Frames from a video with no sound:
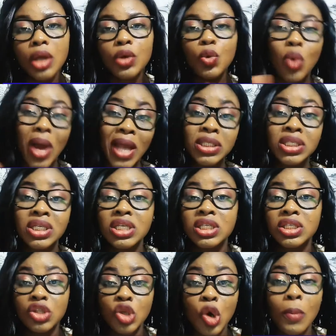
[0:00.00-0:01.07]
YT
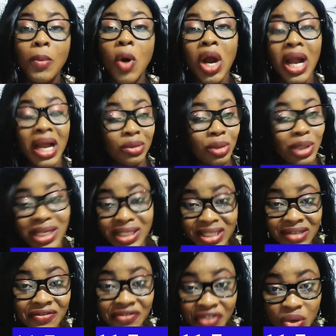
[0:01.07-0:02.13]
is no more
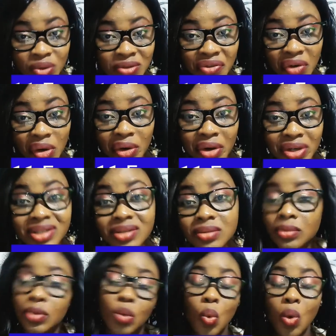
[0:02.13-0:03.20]
calculating views for us.
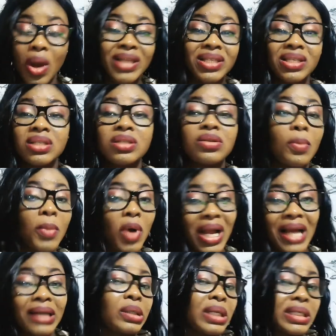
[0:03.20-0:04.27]
YT is no more
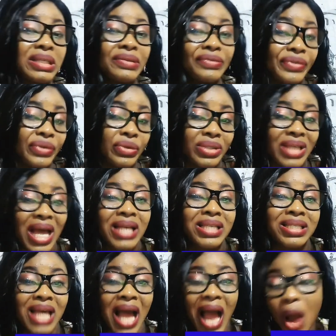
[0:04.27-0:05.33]
calculating views
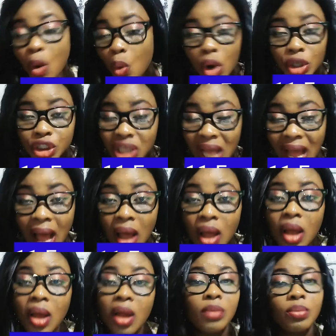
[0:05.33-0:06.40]
as our watch hour.
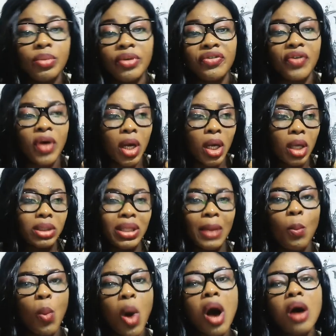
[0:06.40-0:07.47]
Before, the
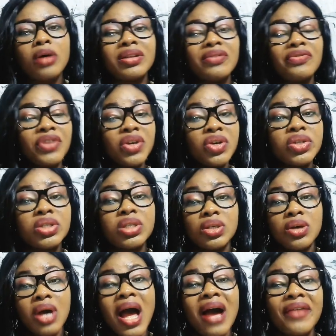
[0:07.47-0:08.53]
more the views
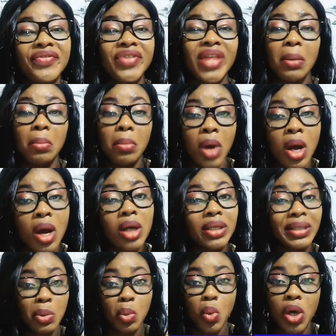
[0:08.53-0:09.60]
you have, the more
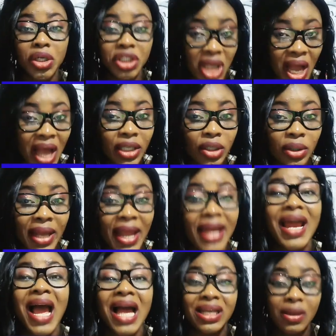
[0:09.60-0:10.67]
the watch hour you
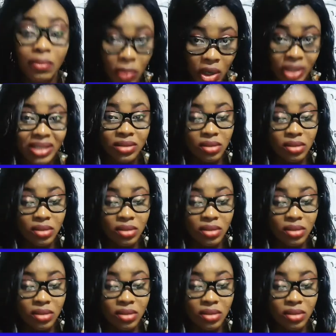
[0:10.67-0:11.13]
get and the more the